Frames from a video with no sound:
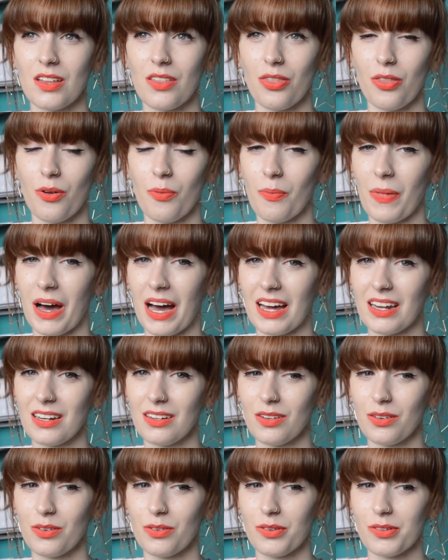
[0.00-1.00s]
The
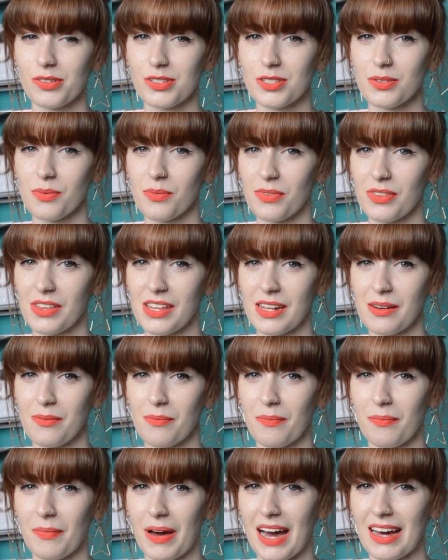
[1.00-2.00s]
Man or something
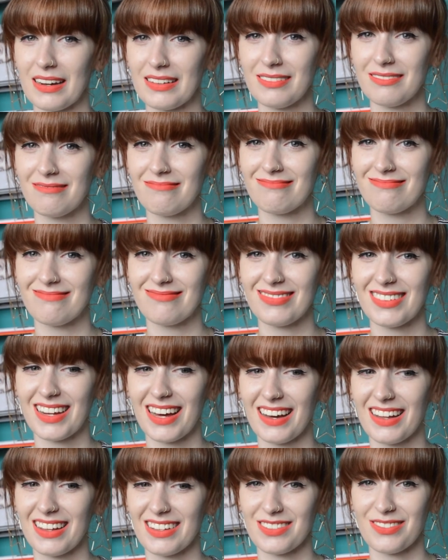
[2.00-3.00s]
Man.
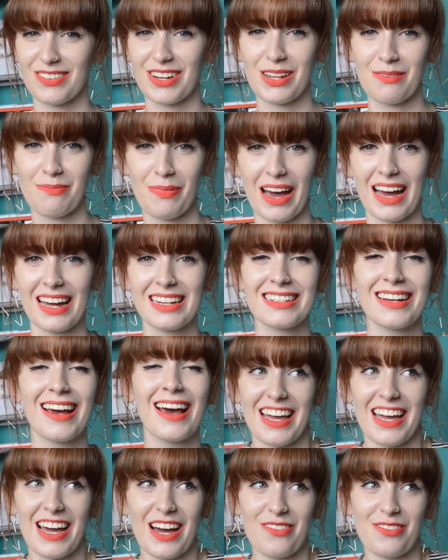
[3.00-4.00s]
That's really bad.
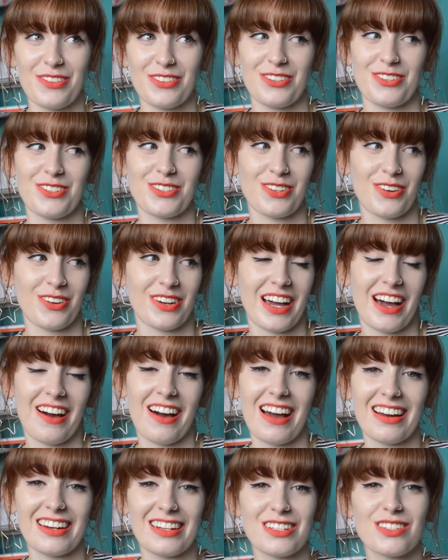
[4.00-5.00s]
They have a new song
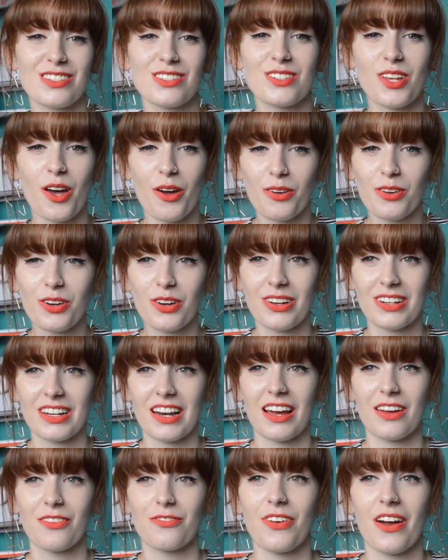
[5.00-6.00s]
out and it's so good,
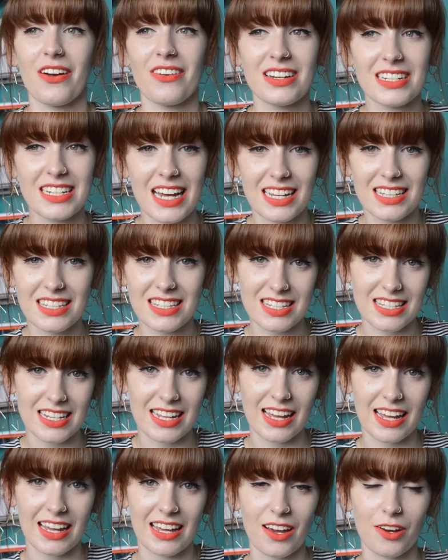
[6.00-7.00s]
like very
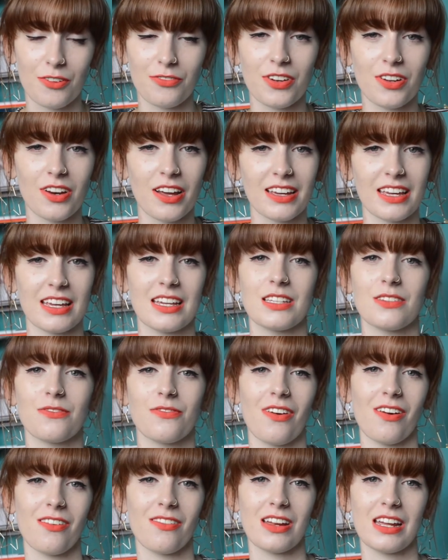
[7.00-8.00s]
dancey. I feel like it's
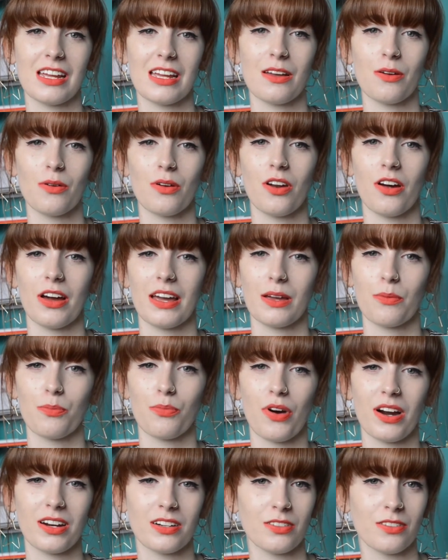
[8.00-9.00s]
very like
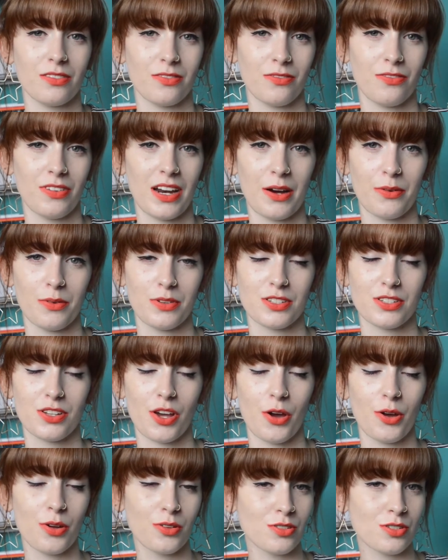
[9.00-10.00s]
Brandon
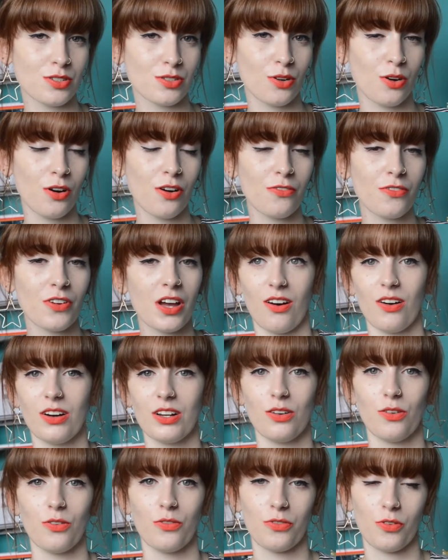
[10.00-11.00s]
Flowers' own stuff. I
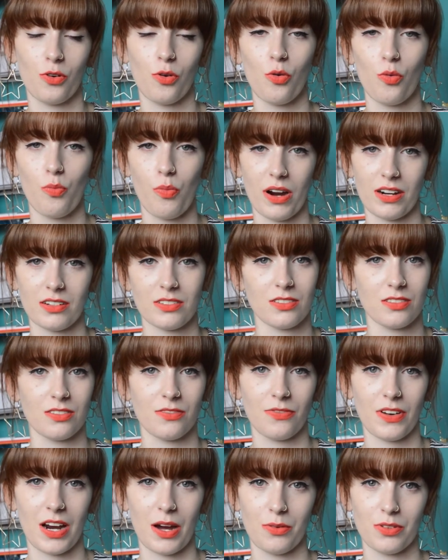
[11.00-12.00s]
love all Brandon
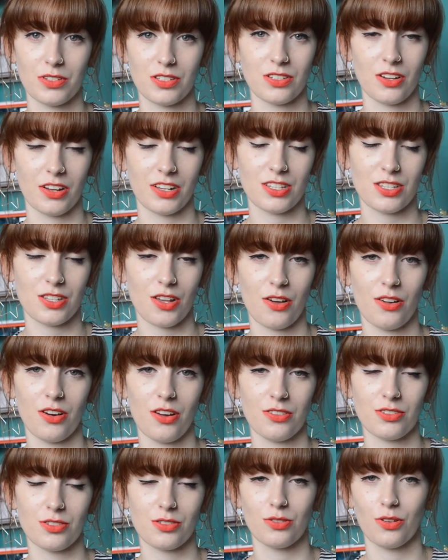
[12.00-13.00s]
Flowers like
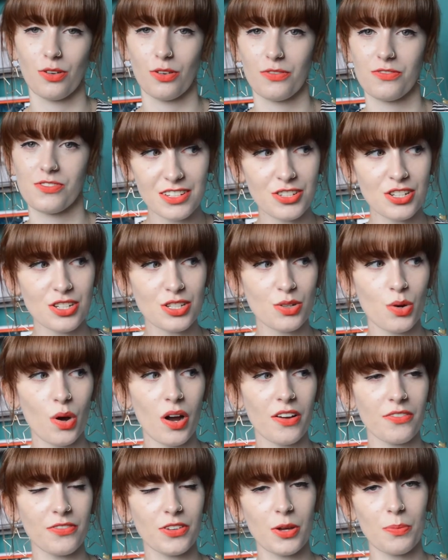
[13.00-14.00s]
solo stuff. There's just
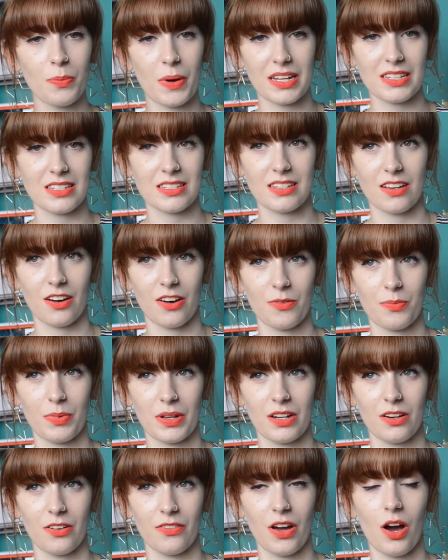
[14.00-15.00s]
quite a few bands that I've
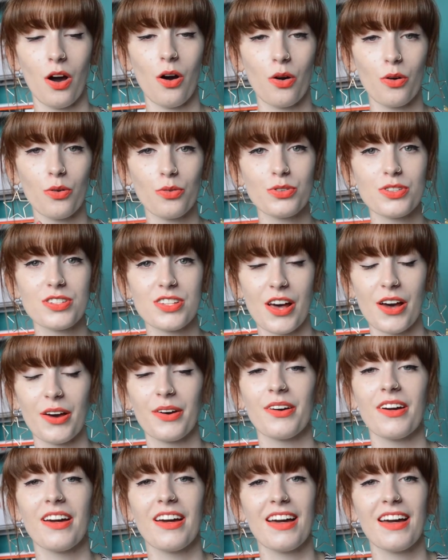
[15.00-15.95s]
been loving. Oh, also